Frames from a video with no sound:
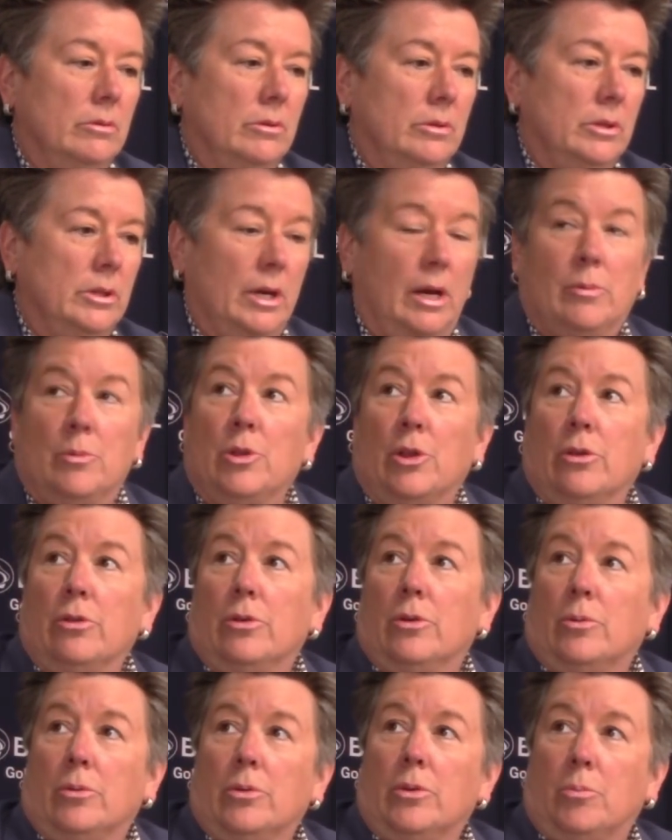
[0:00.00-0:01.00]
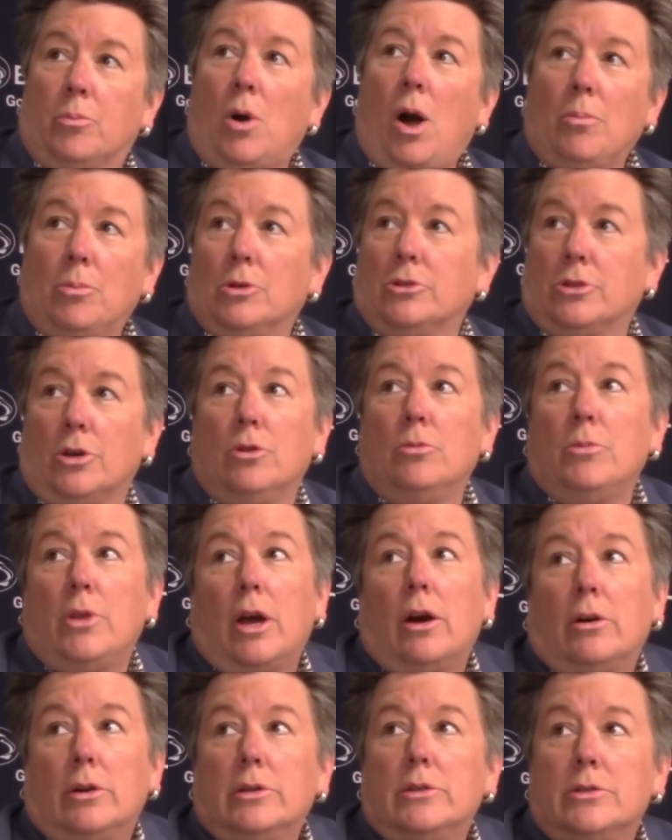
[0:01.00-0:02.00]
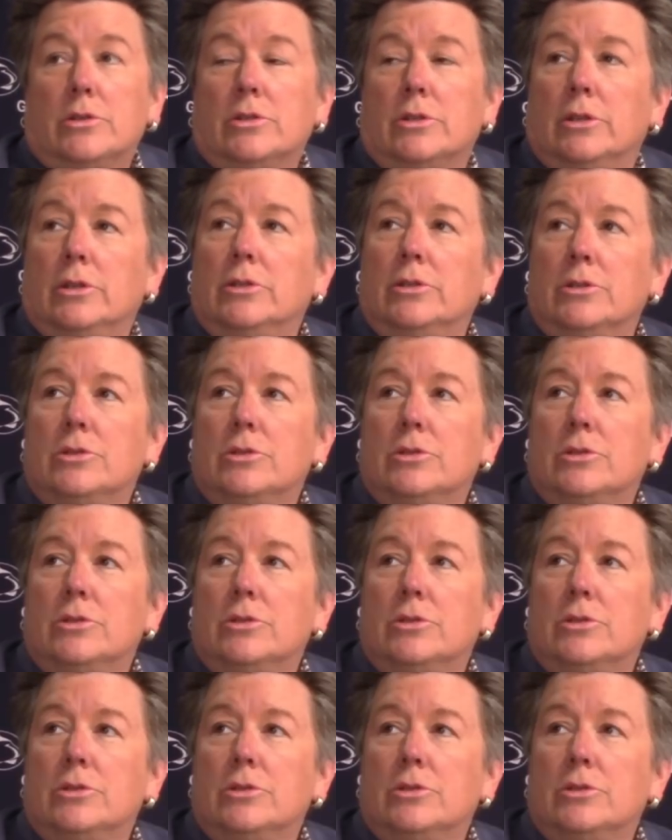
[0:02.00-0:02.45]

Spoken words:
Yeah, I mean, the proper term there is